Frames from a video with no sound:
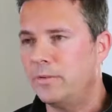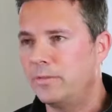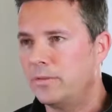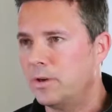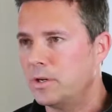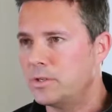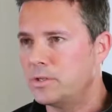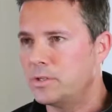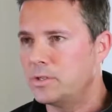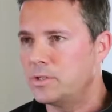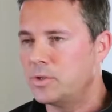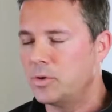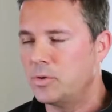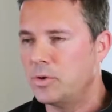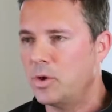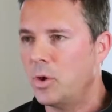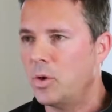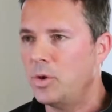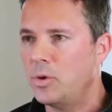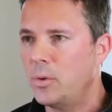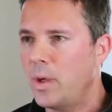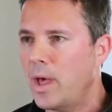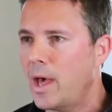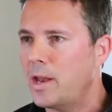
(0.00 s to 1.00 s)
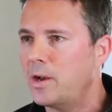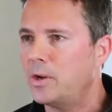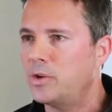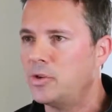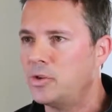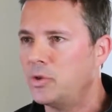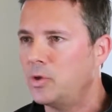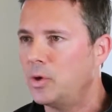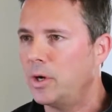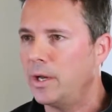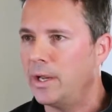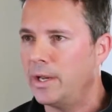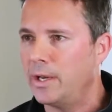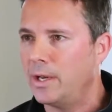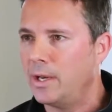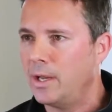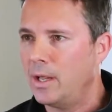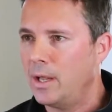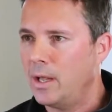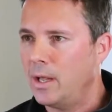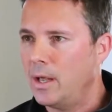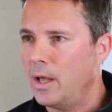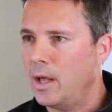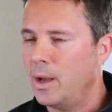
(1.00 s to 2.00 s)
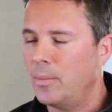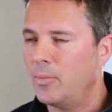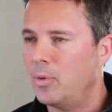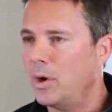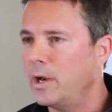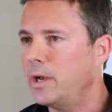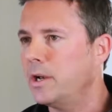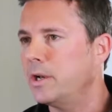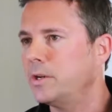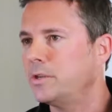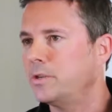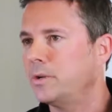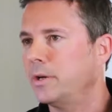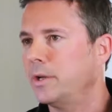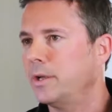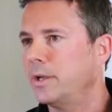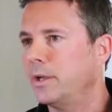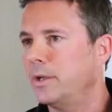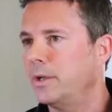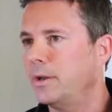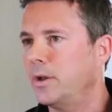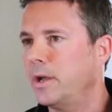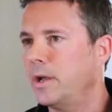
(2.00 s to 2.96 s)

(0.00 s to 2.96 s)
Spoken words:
surgeon, so no one knew how to treat a brain injury. You